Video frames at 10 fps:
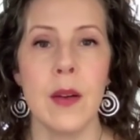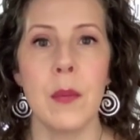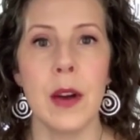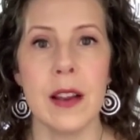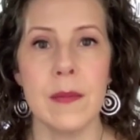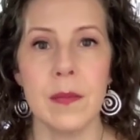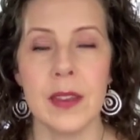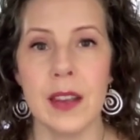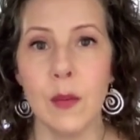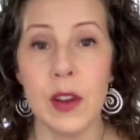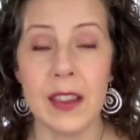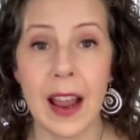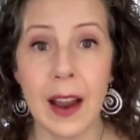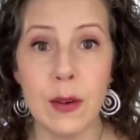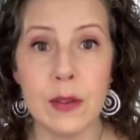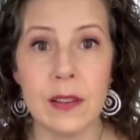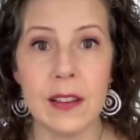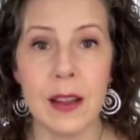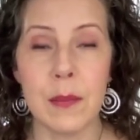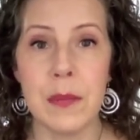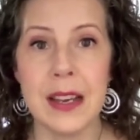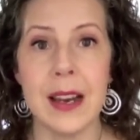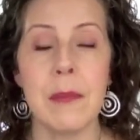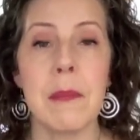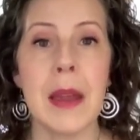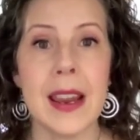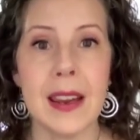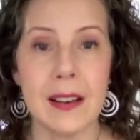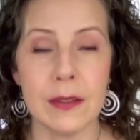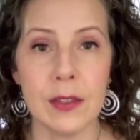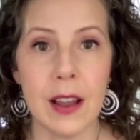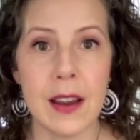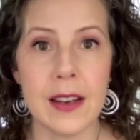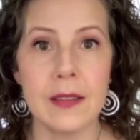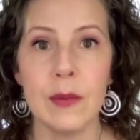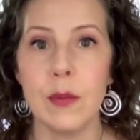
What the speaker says: but without them being made of light,